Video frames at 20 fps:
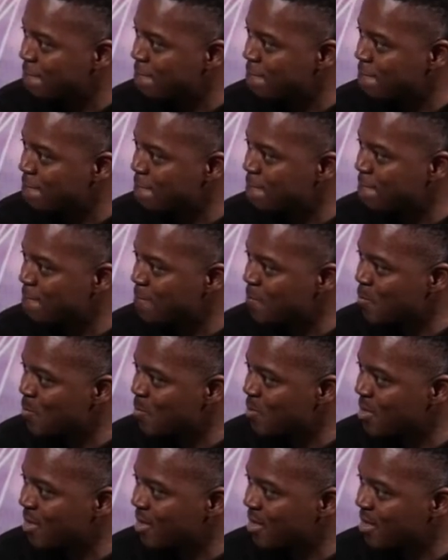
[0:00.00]

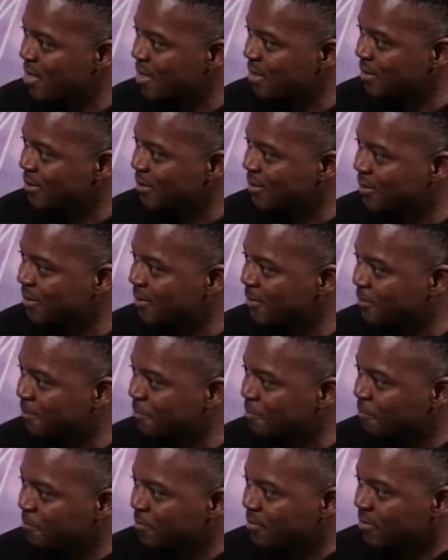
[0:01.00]

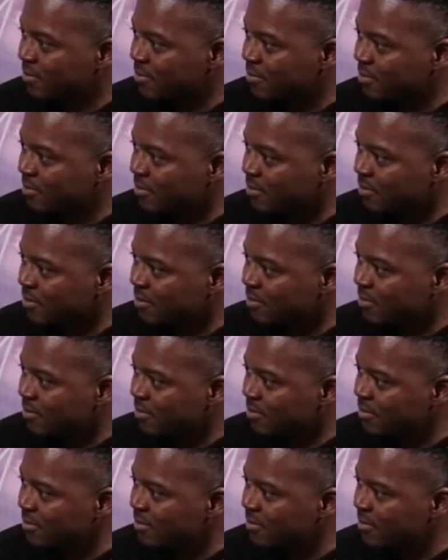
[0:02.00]

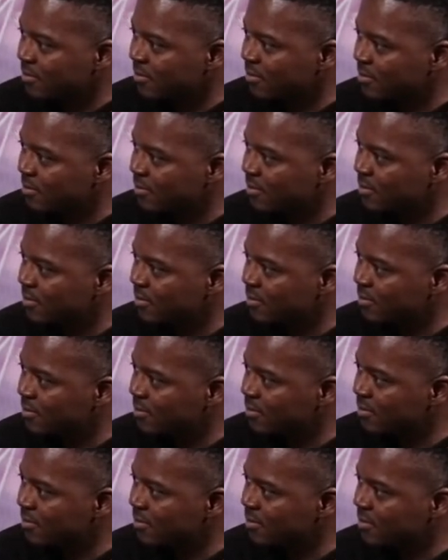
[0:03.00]

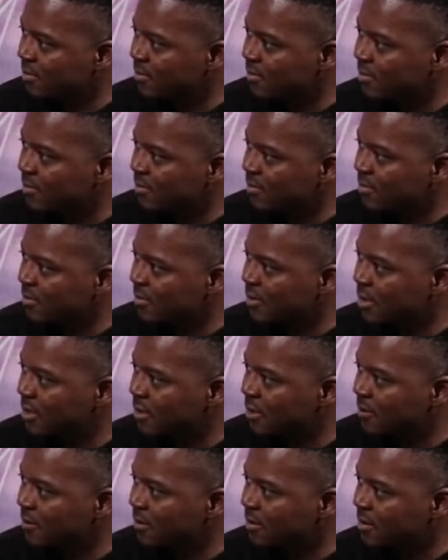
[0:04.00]

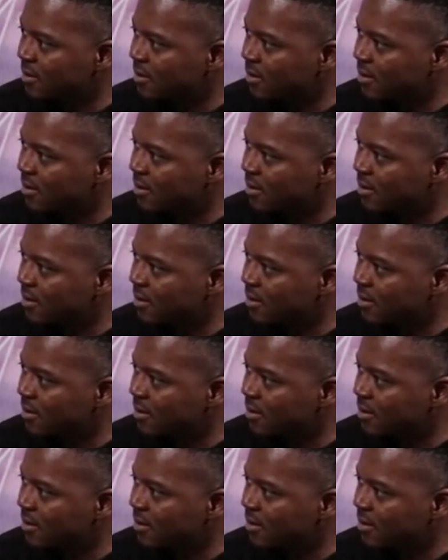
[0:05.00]
No words are spoken by the person on screen.